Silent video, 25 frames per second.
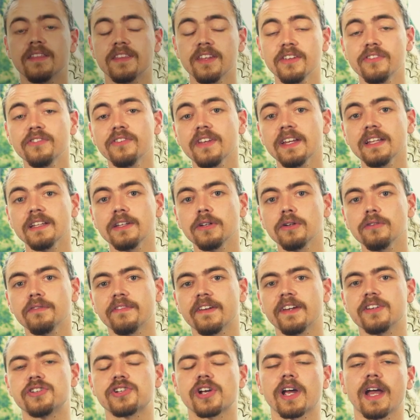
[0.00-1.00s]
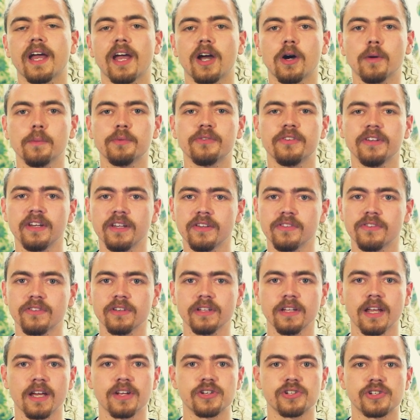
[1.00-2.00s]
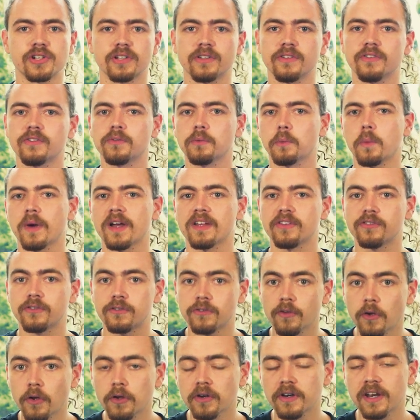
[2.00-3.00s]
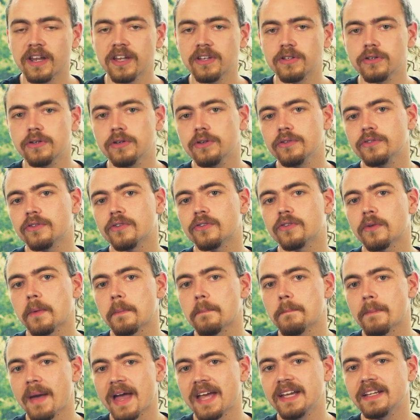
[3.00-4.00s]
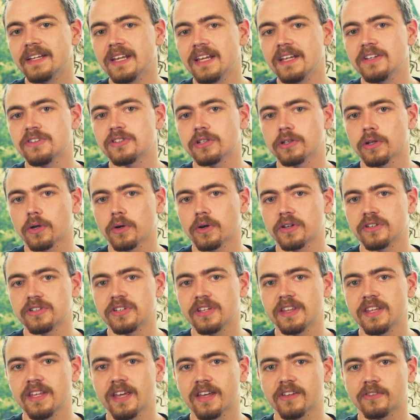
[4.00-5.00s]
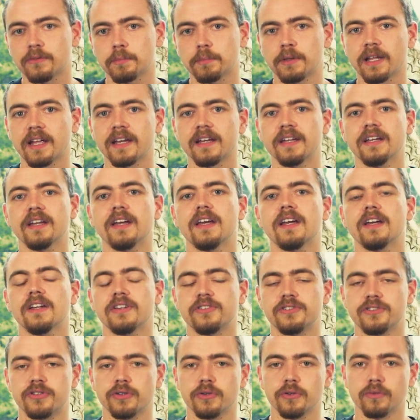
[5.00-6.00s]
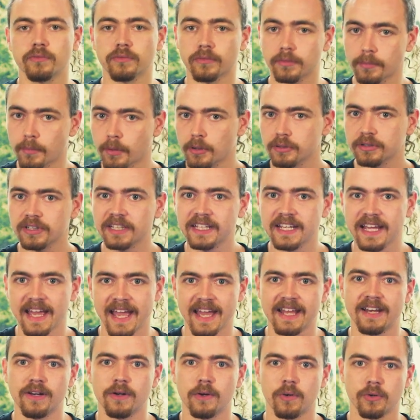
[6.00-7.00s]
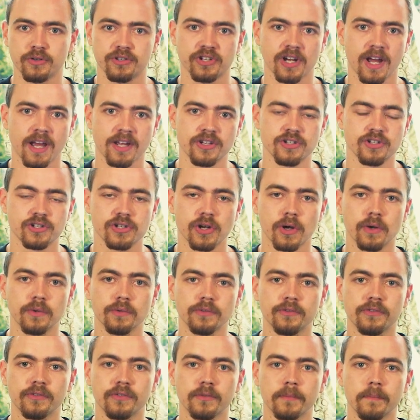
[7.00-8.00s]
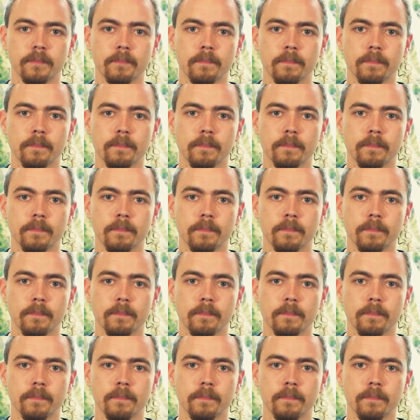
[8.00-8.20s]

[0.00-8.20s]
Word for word: This neat little feature helps in installations where certain end users may need to log into the S-PLAY to remotely edit or change shows.